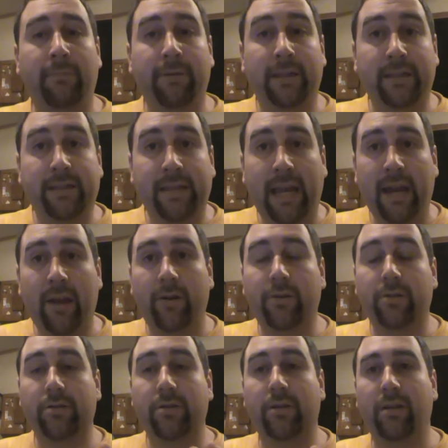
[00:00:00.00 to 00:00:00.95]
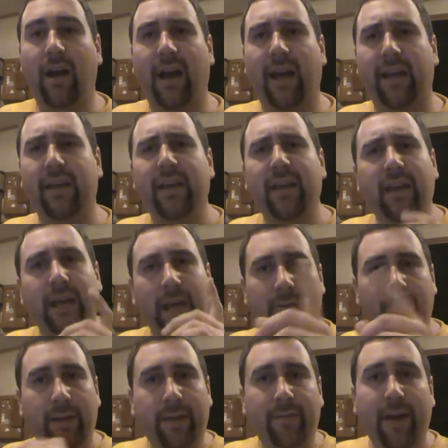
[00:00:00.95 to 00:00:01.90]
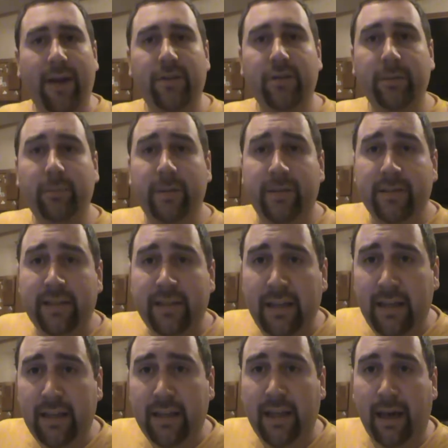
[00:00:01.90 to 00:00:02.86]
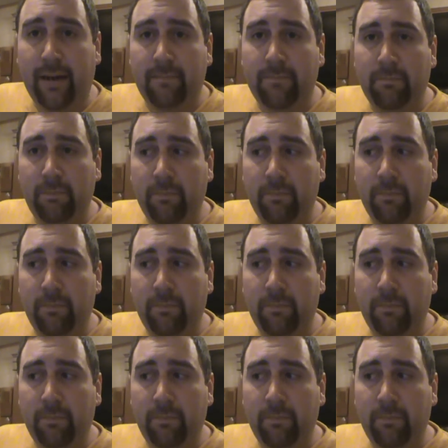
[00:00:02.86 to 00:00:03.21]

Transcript: but these characters are not. And we have actually been seeing that.